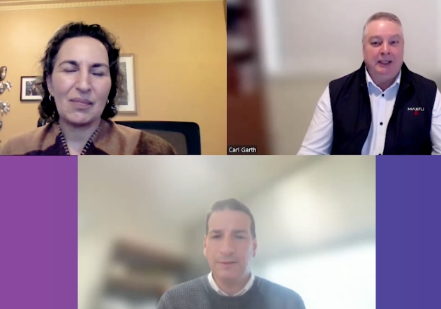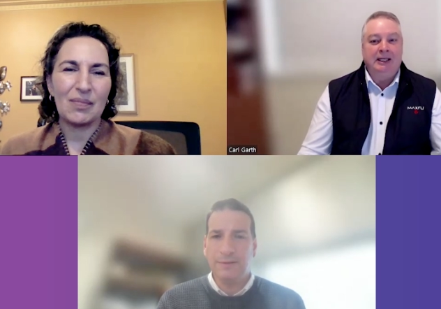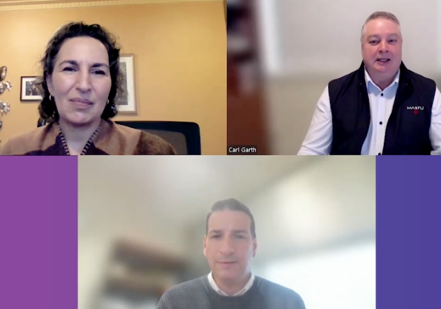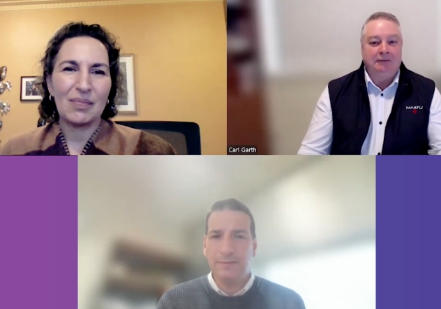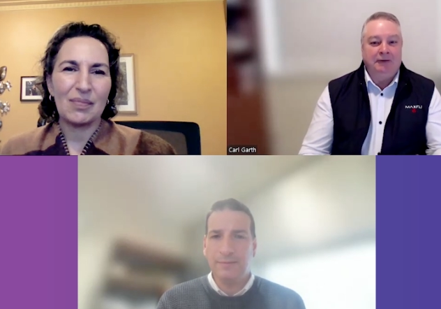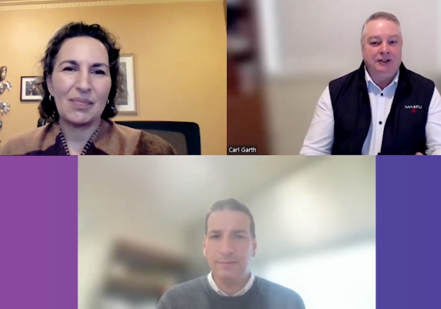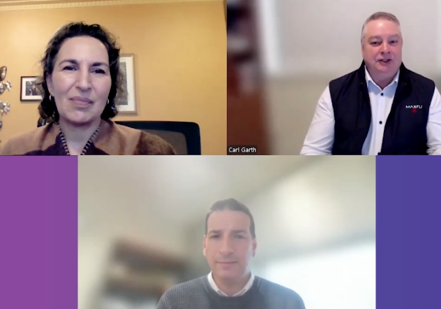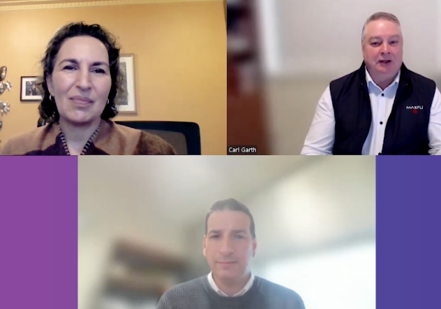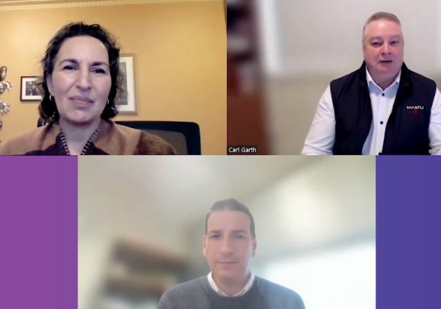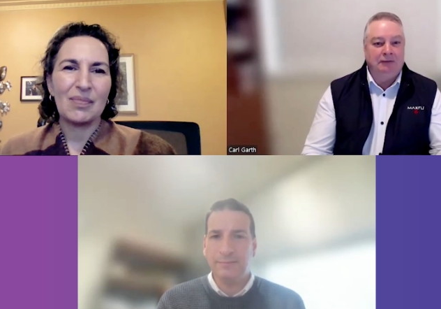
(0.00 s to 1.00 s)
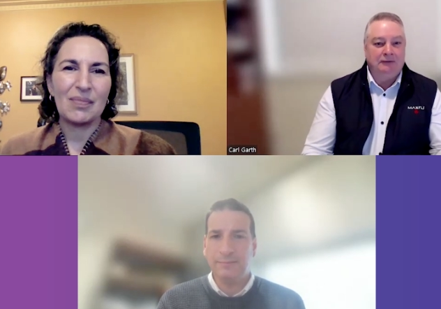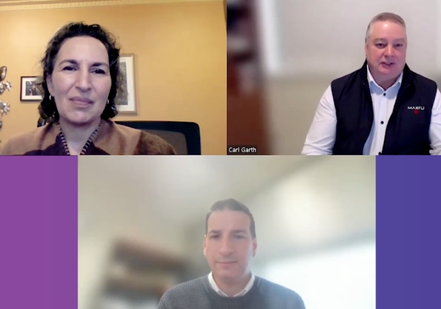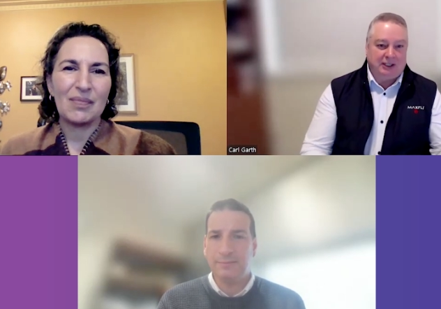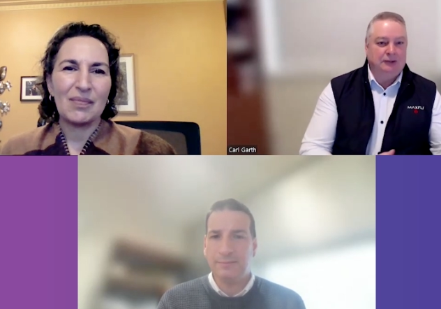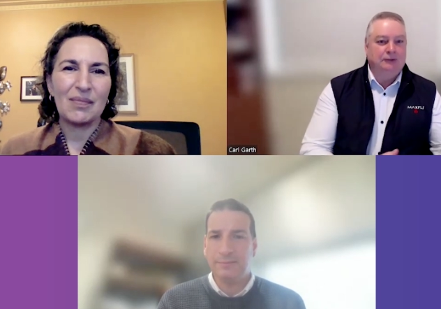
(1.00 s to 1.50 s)
Speaker 1: blinkered vision of
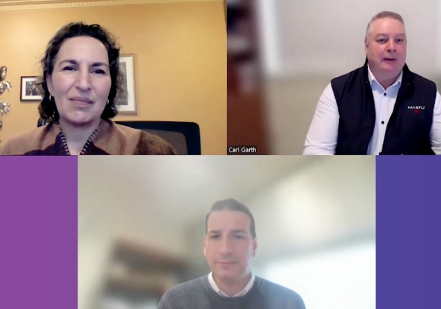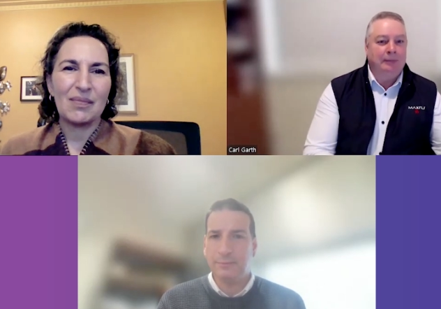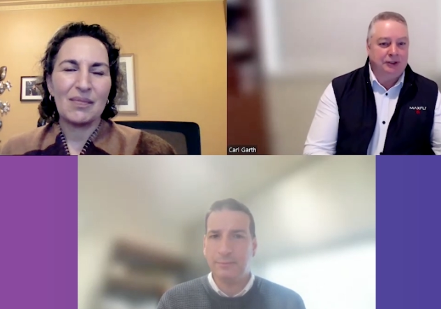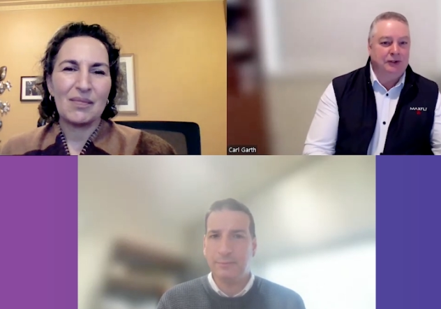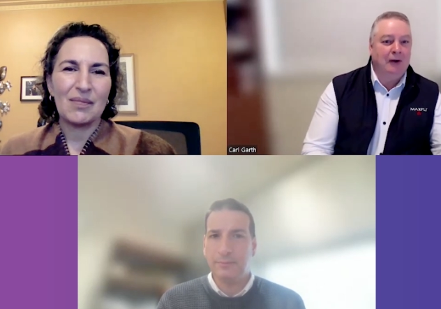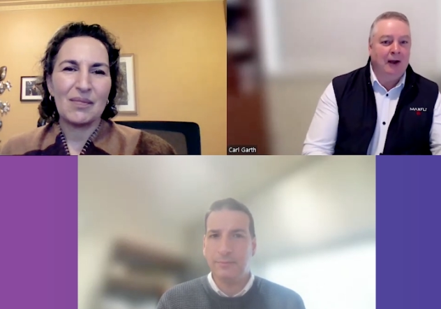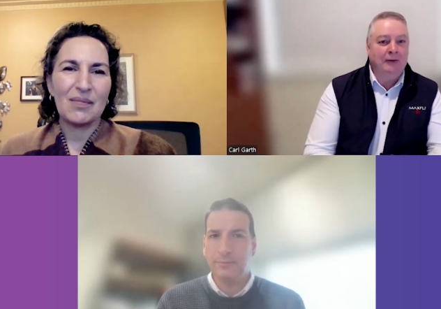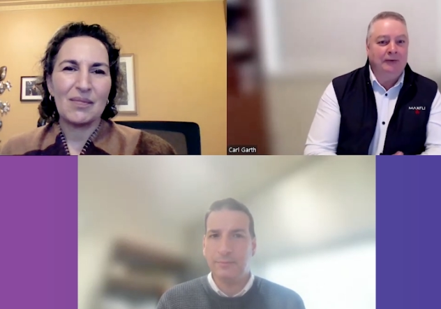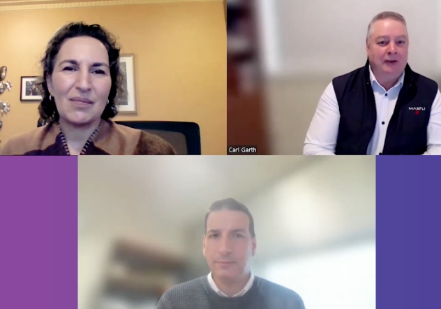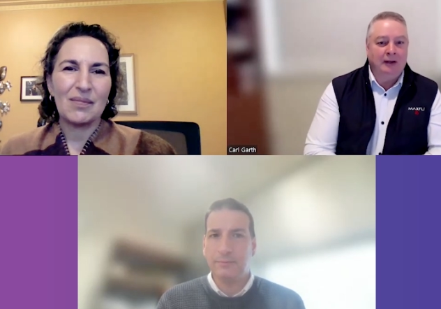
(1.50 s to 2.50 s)
stick to rubbish and roads.